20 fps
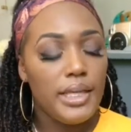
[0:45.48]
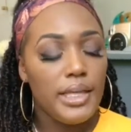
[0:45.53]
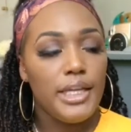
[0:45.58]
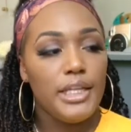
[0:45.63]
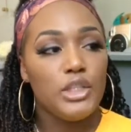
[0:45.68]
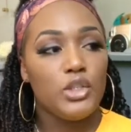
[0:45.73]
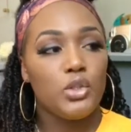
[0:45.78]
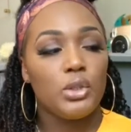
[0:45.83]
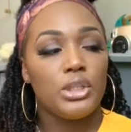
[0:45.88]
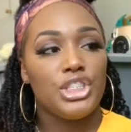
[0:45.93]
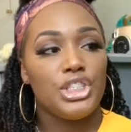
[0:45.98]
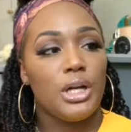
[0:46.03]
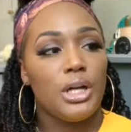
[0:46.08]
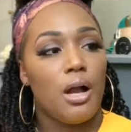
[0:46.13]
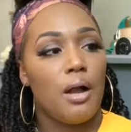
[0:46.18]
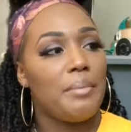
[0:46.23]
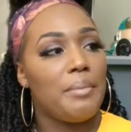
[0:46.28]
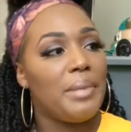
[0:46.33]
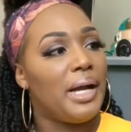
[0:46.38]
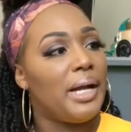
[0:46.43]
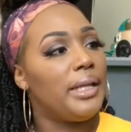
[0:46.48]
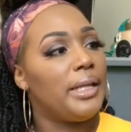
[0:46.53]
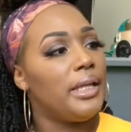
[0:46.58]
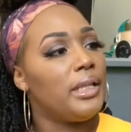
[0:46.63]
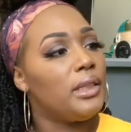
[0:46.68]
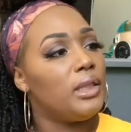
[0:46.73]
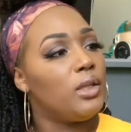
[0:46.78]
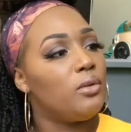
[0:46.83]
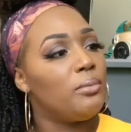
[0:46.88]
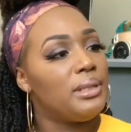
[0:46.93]
the Giorgio
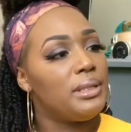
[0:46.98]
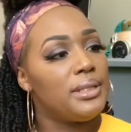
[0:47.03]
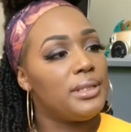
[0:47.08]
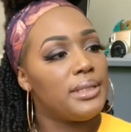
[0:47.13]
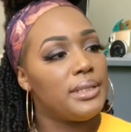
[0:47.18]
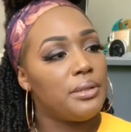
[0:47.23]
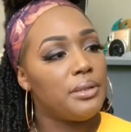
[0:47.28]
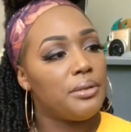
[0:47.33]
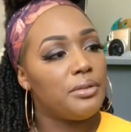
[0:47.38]
Armani Luminous